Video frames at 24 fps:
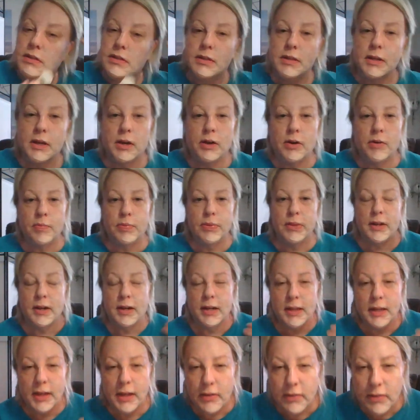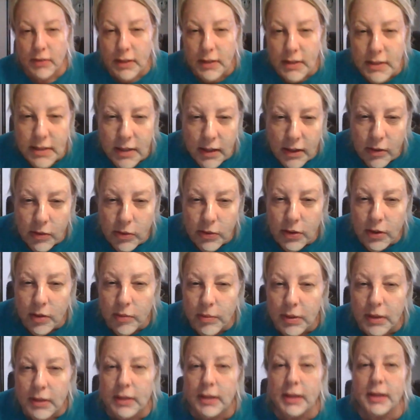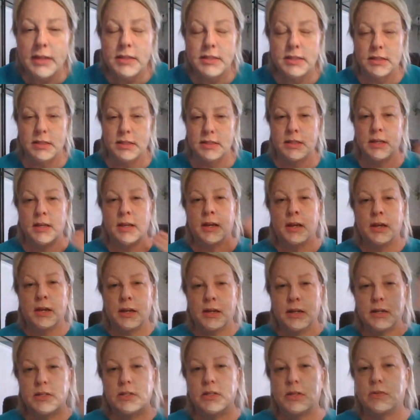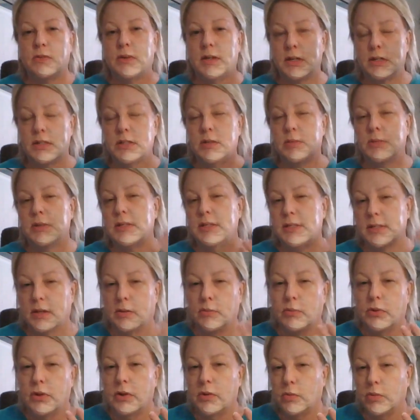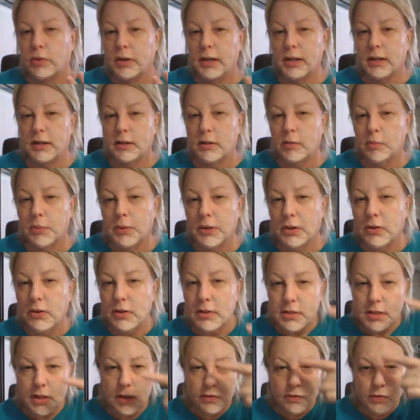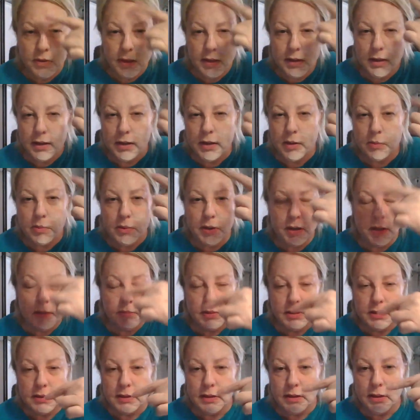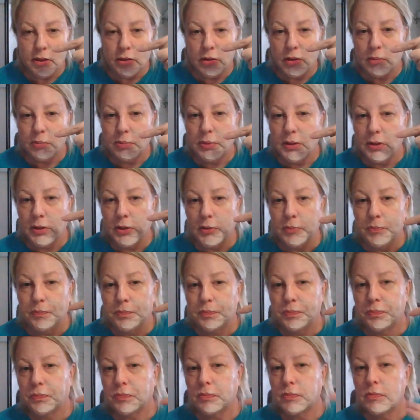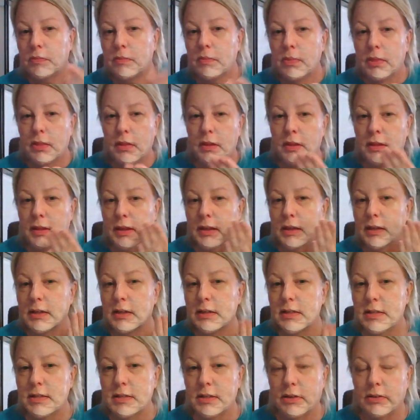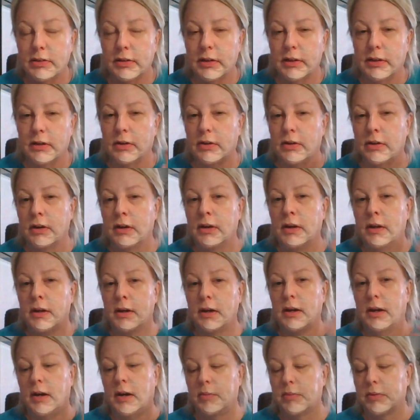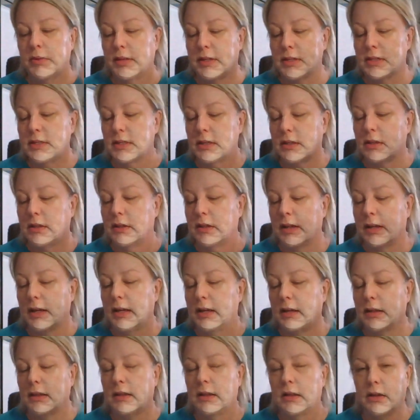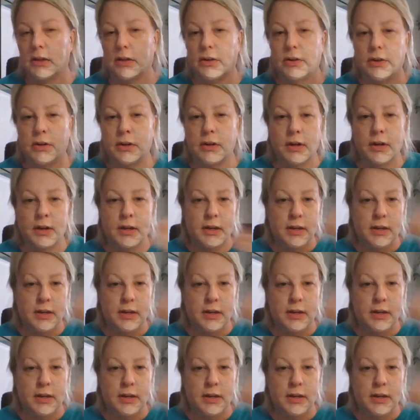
See how, and I can't really tell without my glasses. So you want it to be somewhat white in appearance. I feel like it could probably be thicker up here, like it is down here. Um, but that's the clay in there.